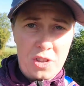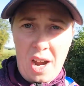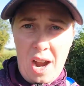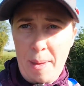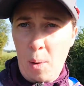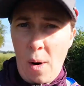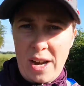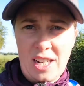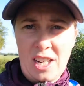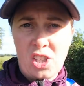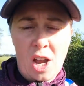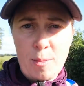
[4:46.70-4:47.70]
time. They're
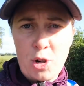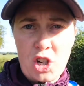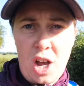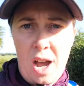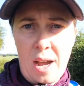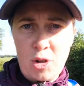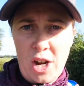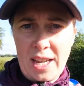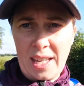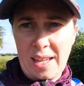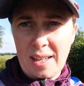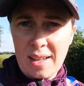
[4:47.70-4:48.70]
wasting so much time
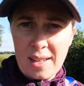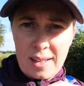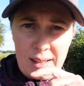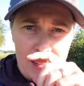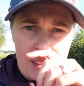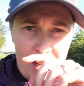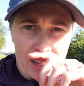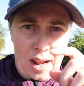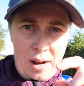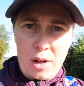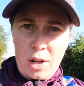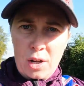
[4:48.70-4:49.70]
checking.
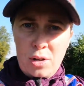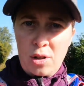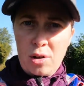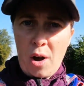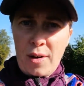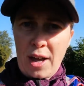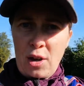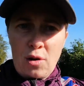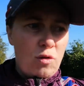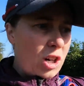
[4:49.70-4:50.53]
Do you go and get your